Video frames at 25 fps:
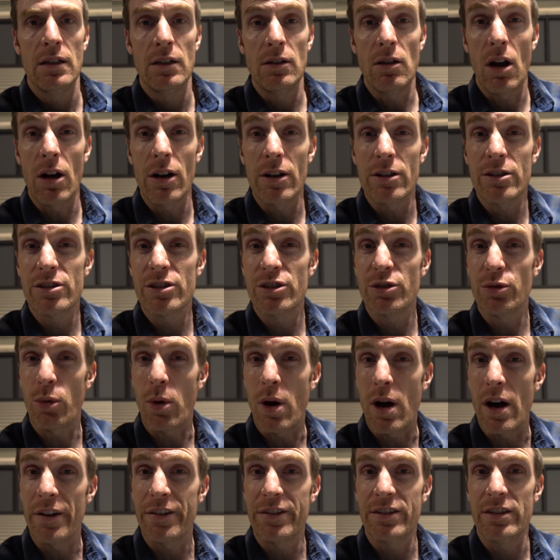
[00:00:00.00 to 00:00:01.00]
Large
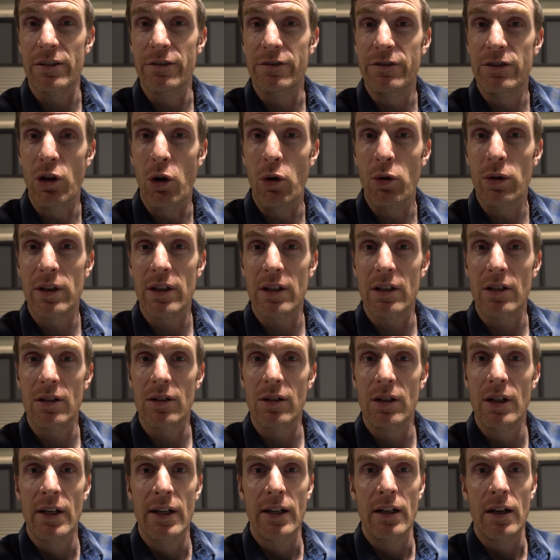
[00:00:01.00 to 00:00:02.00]
swaths of
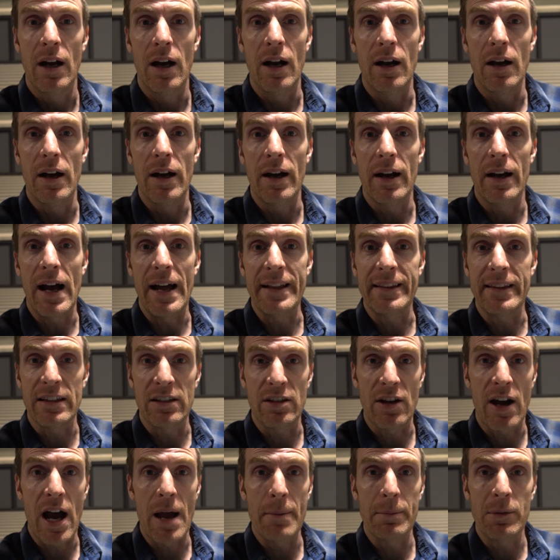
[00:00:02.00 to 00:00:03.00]
Tokyo at the
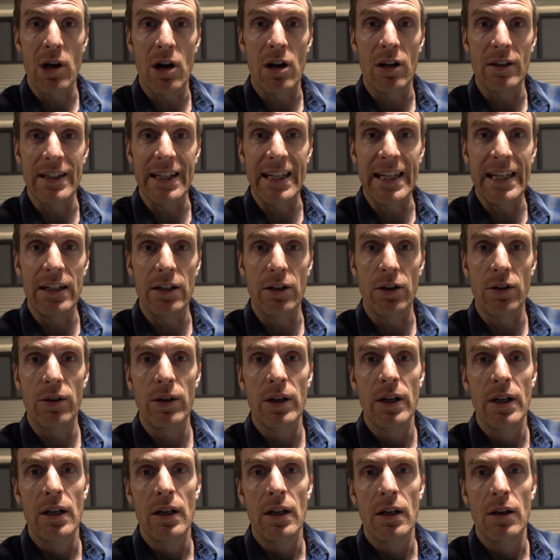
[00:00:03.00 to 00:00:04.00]
time called
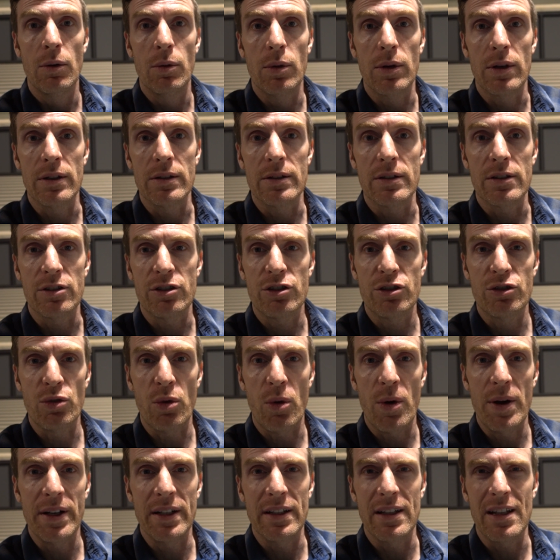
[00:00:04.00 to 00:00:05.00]
Edo were
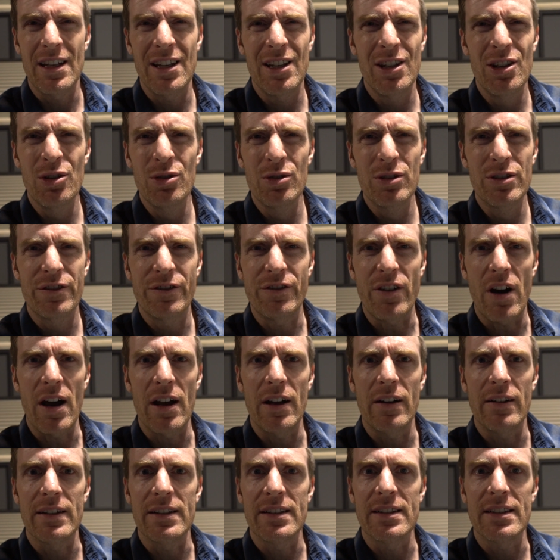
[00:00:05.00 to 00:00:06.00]
destroyed in a huge
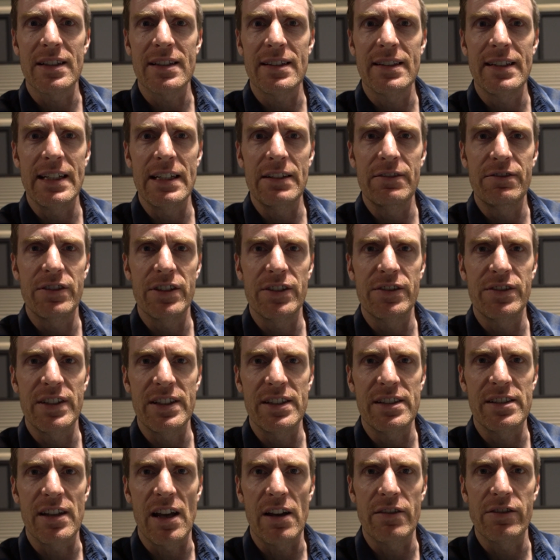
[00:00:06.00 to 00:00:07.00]
fire in
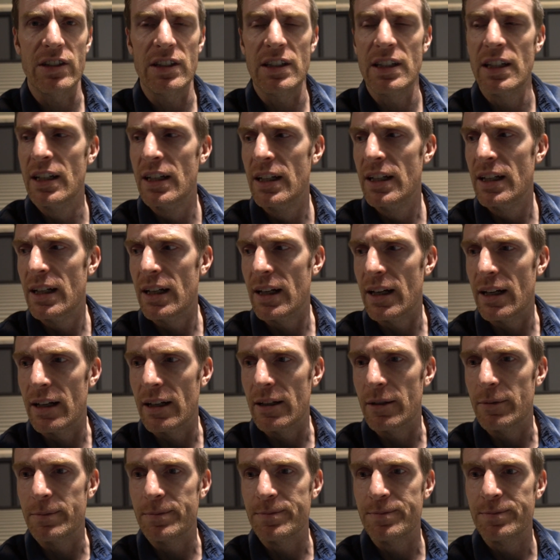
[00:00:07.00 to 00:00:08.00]
1657.
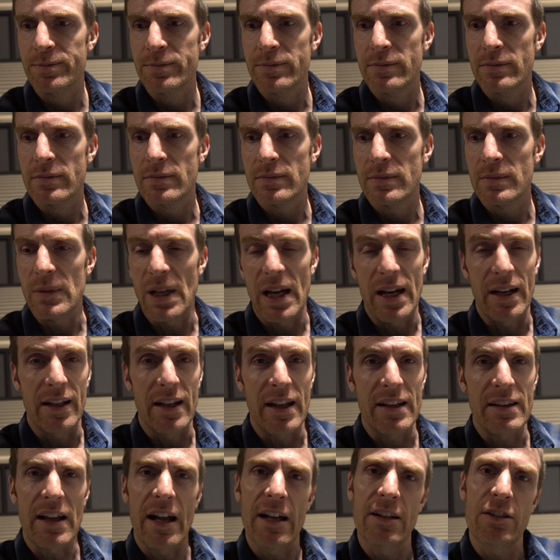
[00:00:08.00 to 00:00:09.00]

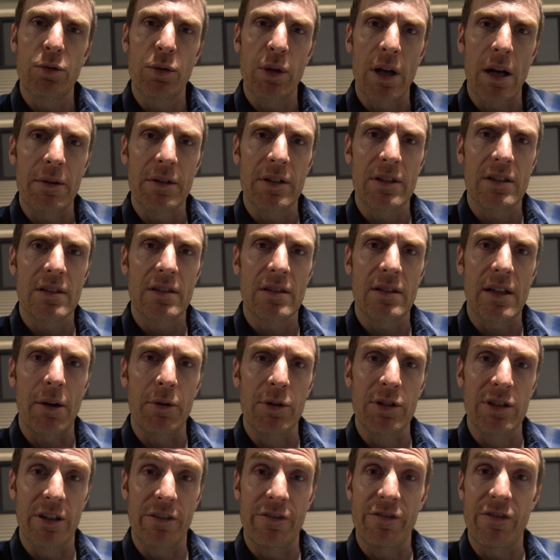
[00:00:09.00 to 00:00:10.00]
Yeah, that
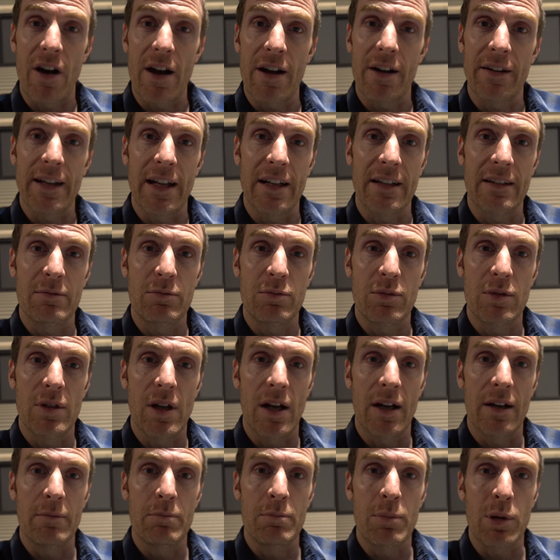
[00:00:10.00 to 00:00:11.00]
was the fire
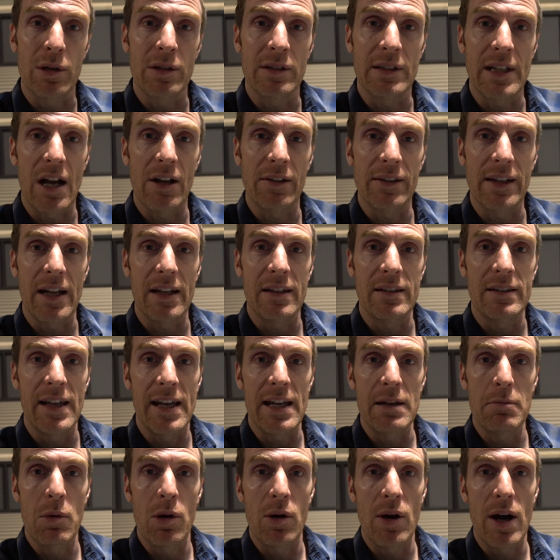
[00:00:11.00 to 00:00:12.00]
that burnt down that
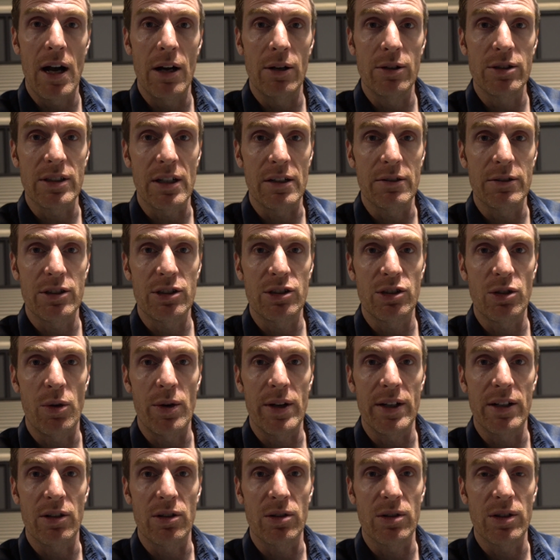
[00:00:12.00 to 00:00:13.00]
Daimyo house I was
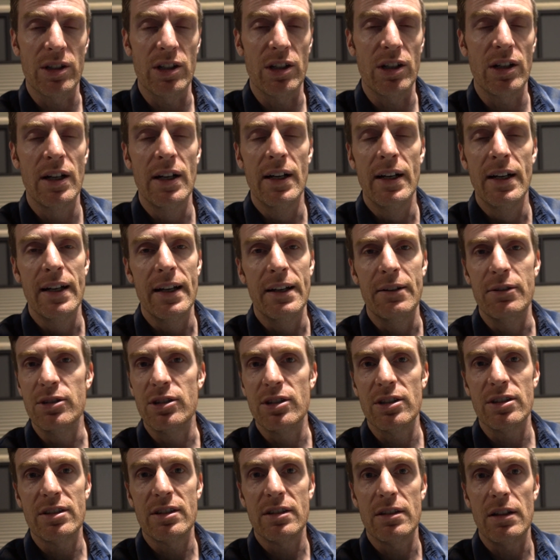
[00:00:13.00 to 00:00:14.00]
showing earlier. It was
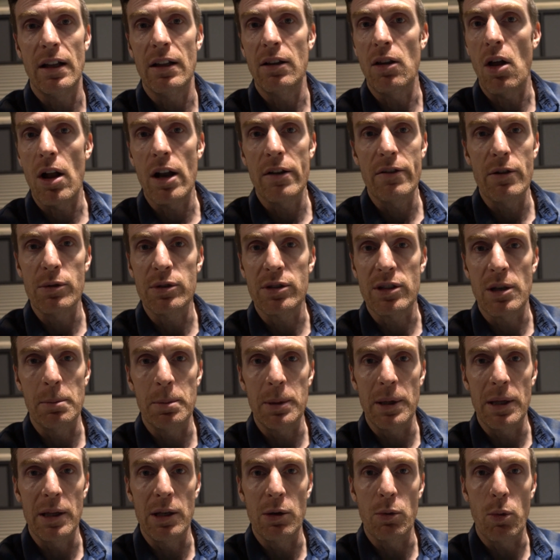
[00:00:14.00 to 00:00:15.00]
just, a lot of it was
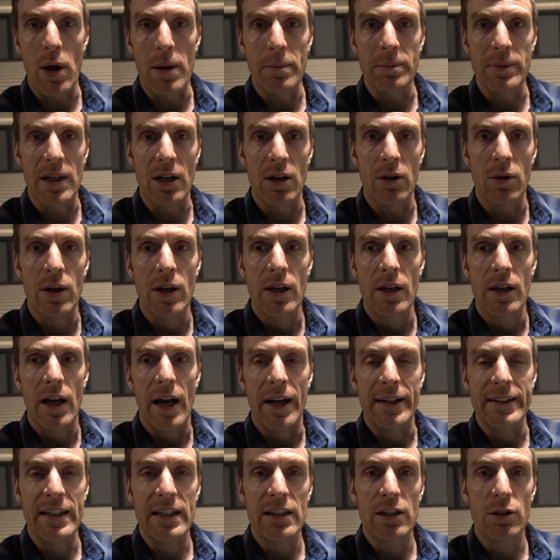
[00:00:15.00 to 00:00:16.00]
completely wiped out.
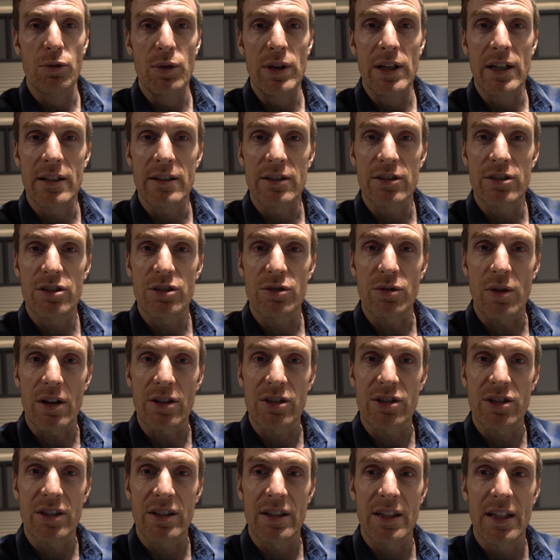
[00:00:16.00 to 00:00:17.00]
And in the
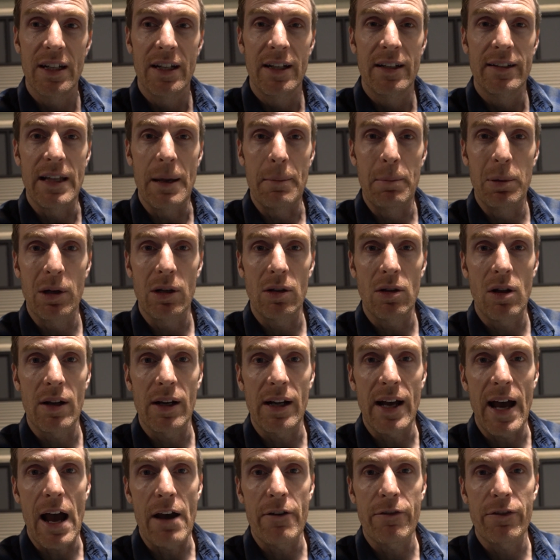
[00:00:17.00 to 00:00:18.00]
reconstruction, they put a
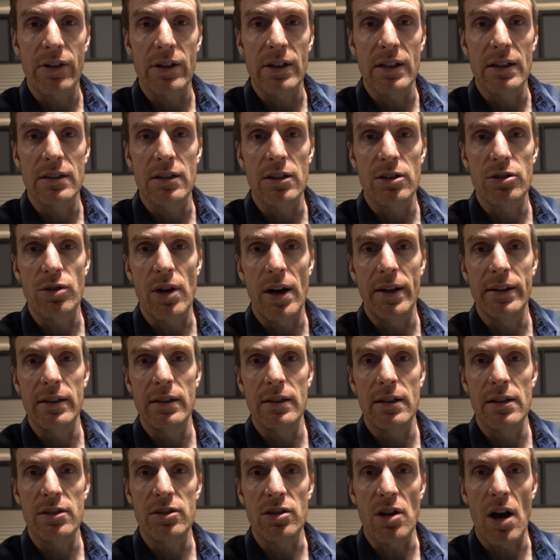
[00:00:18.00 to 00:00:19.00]
lot of effort into trying to
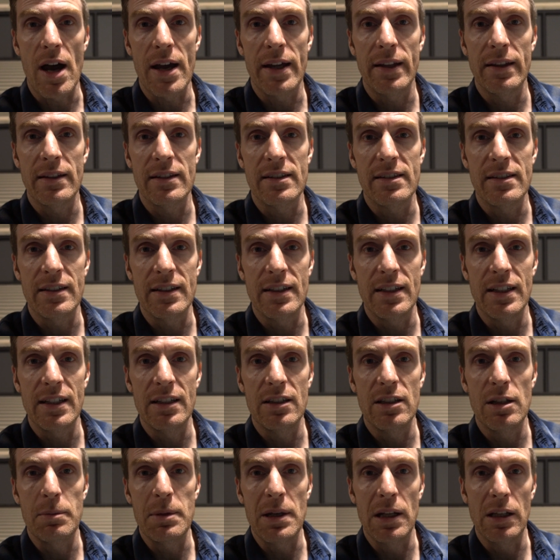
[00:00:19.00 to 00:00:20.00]
design the
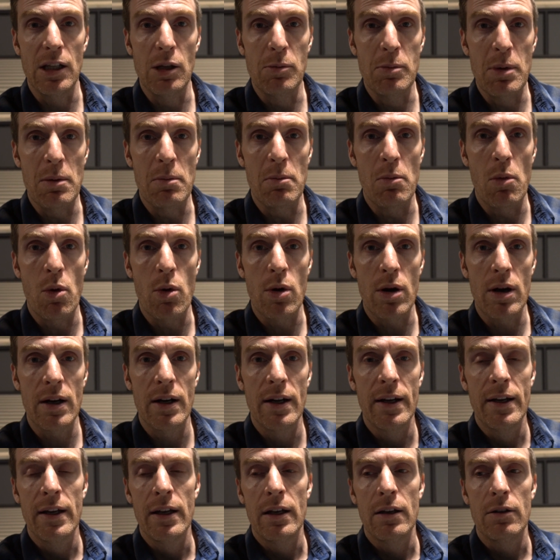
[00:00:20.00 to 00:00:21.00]
city to be a little bit more
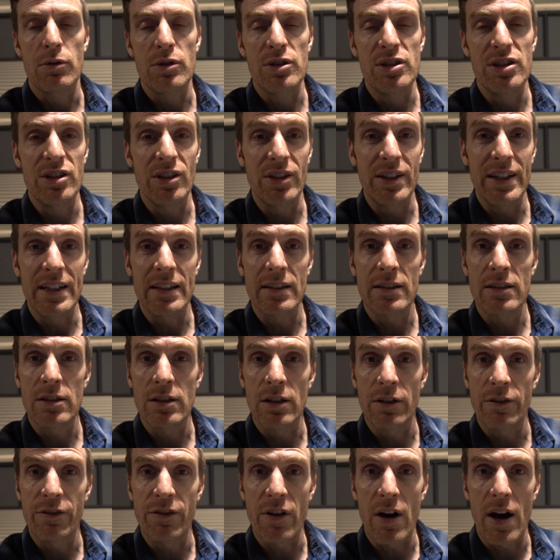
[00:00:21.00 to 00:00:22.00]
resilient
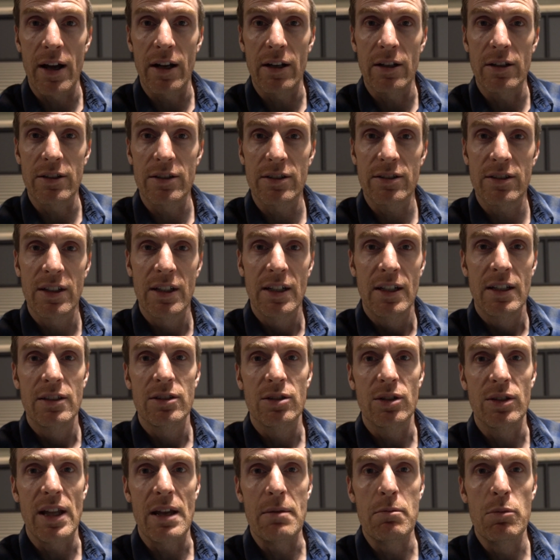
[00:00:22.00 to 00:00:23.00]
to fires.
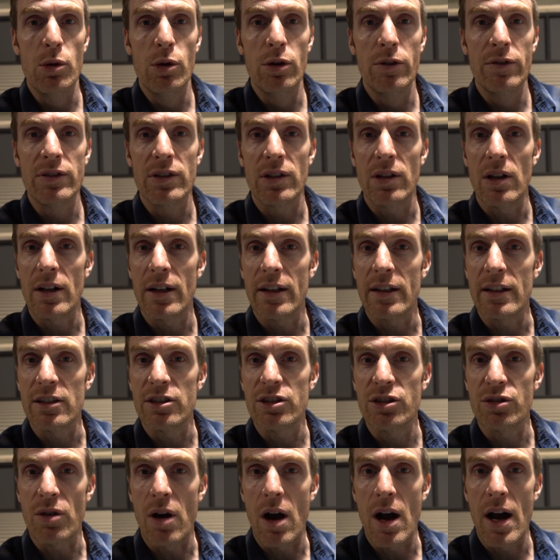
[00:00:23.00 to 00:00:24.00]
So they moved a lot of the
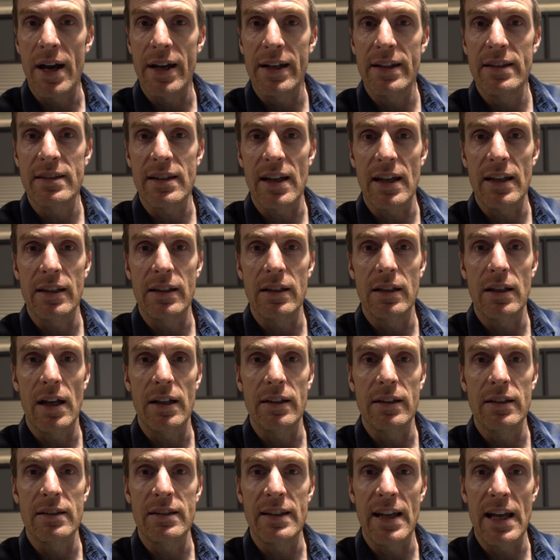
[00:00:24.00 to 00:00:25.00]
shrines
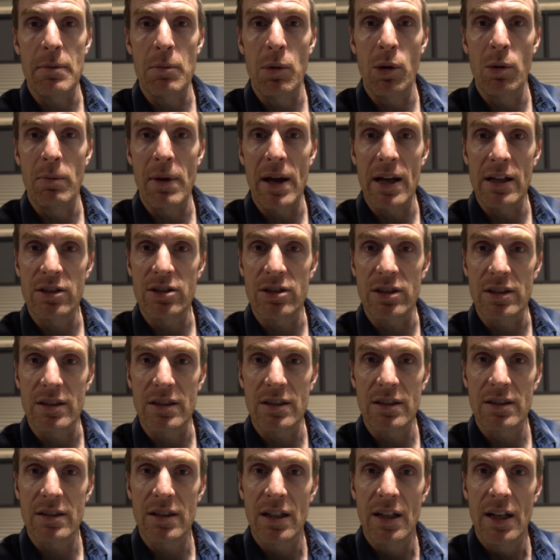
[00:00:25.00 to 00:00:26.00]
and the Daimyo
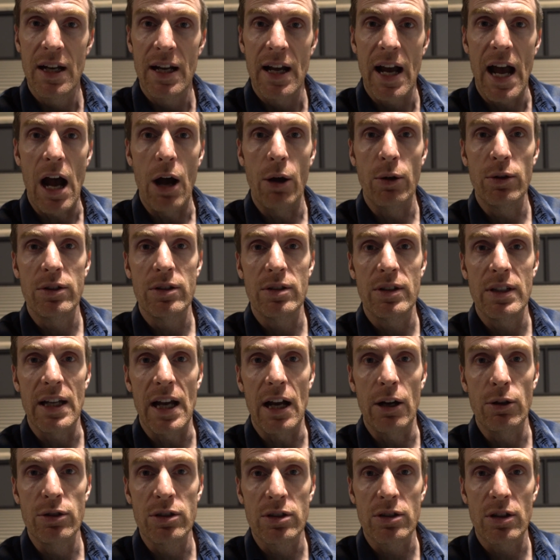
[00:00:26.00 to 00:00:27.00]
mansions out to the
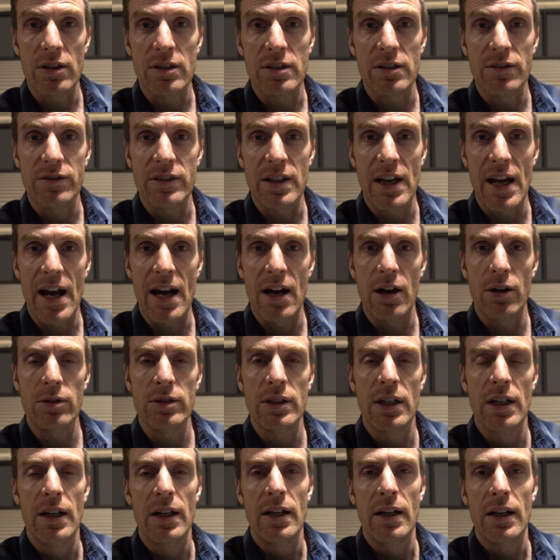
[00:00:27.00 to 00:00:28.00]
outskirts of town.